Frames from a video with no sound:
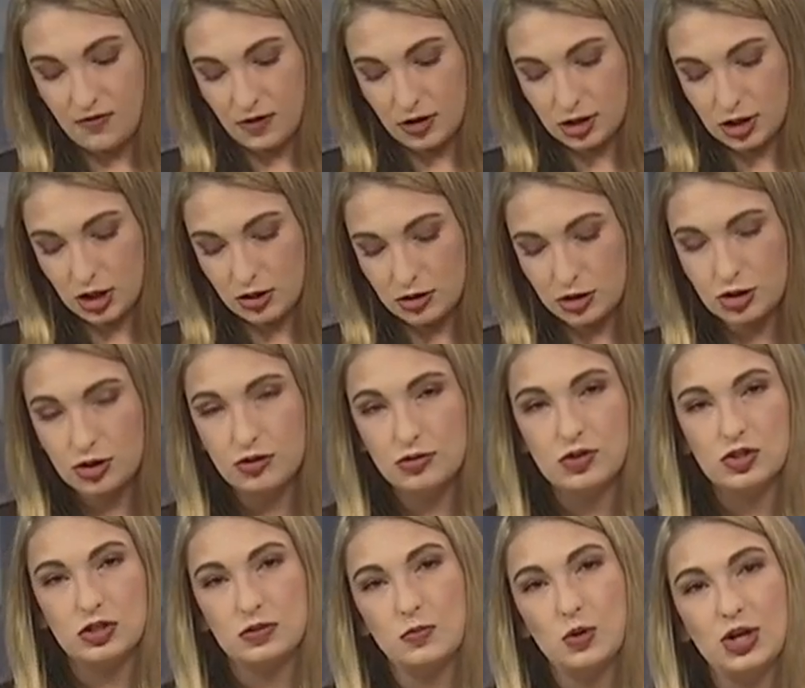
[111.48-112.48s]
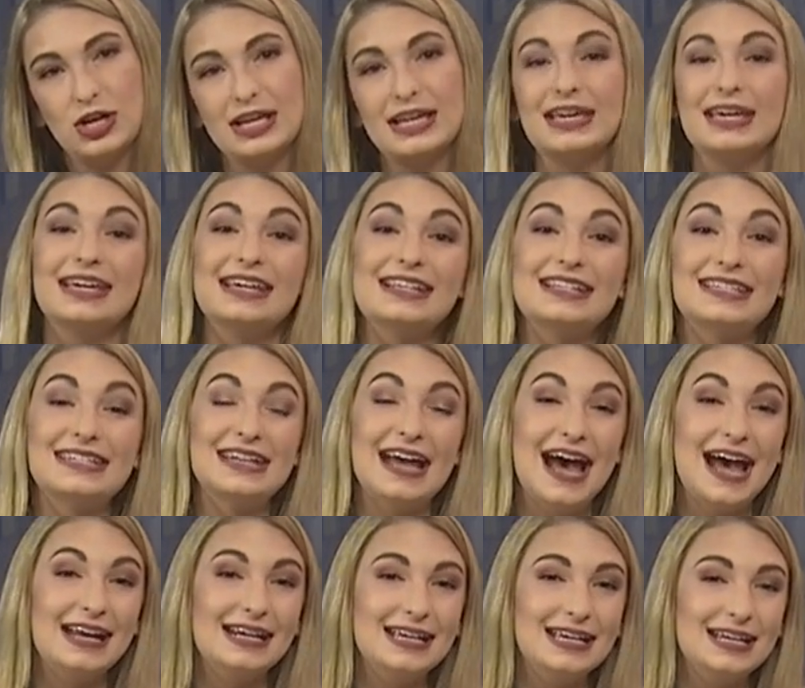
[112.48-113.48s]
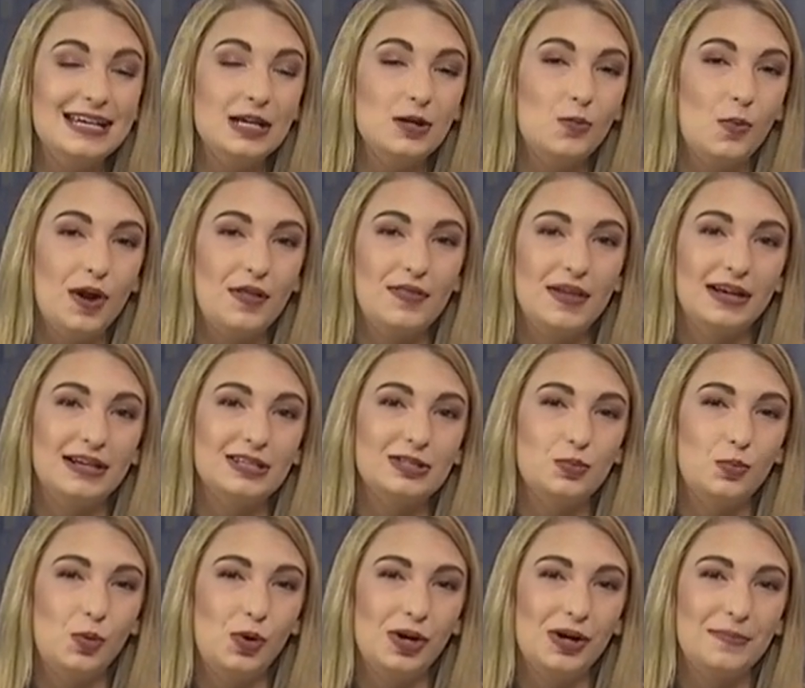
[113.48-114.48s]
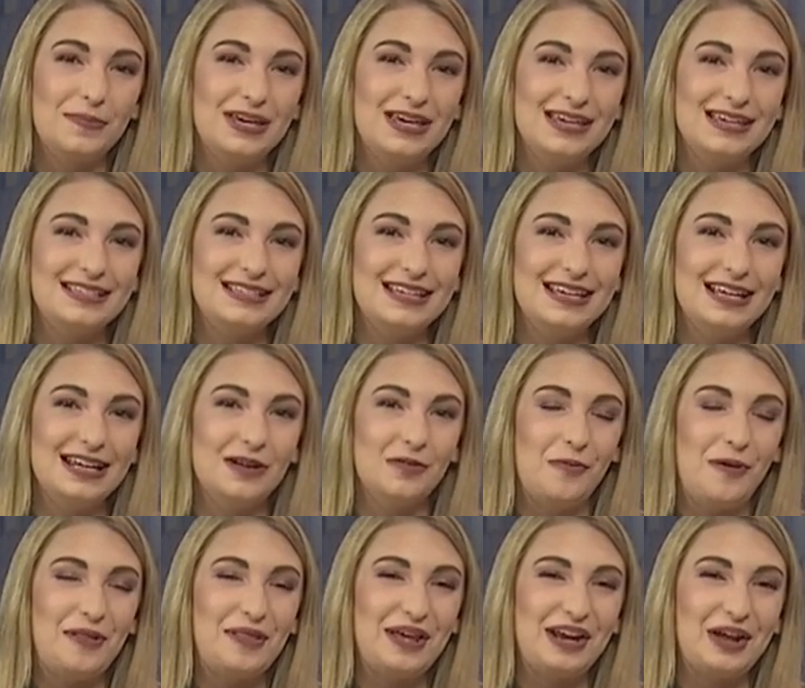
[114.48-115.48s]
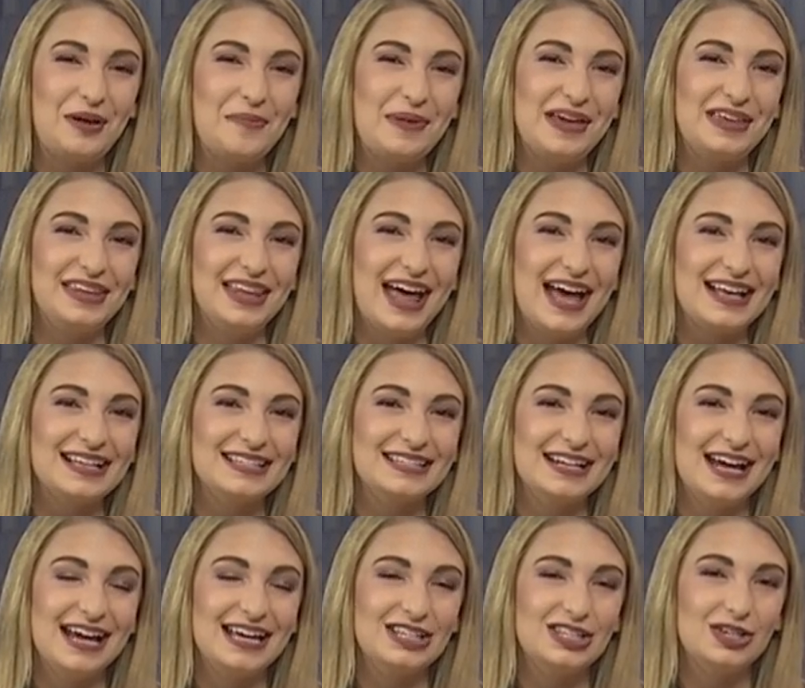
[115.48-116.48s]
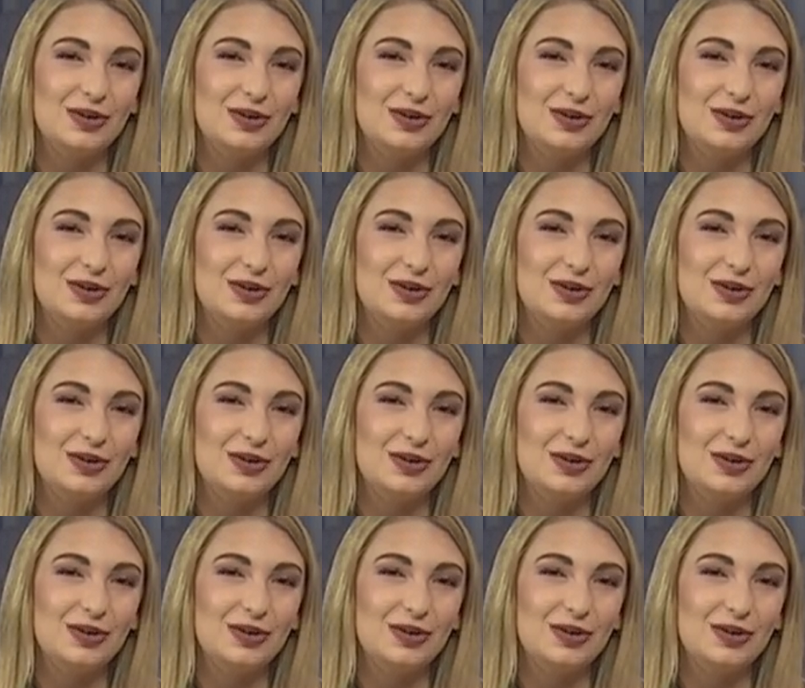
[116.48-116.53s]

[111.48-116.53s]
for Joe Struce this morning, he is not eating one that is warm. He is eating one that I made last night,